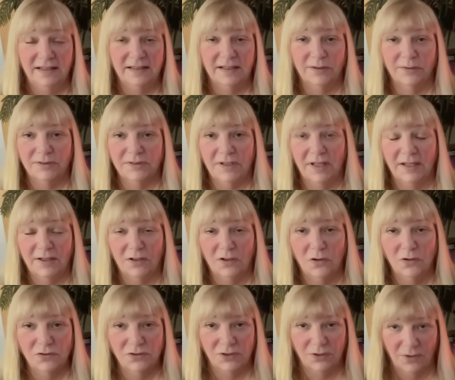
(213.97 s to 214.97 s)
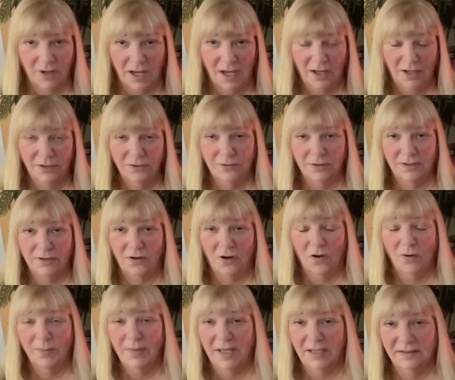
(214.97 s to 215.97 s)
There was like close to 100
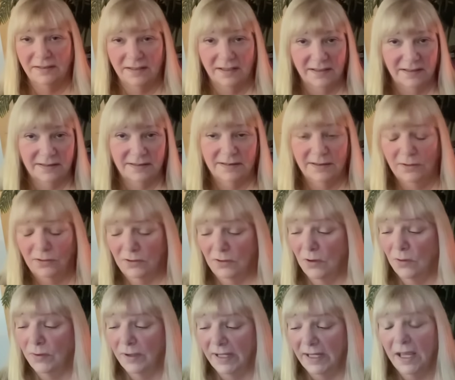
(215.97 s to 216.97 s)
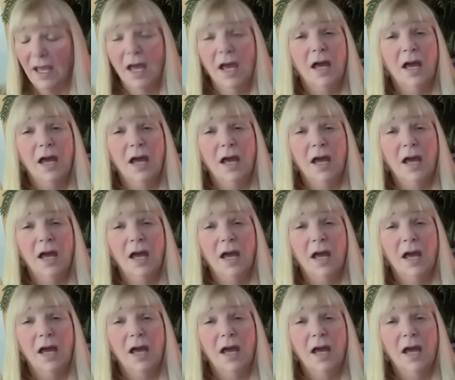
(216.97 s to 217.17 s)
comments and it's still going.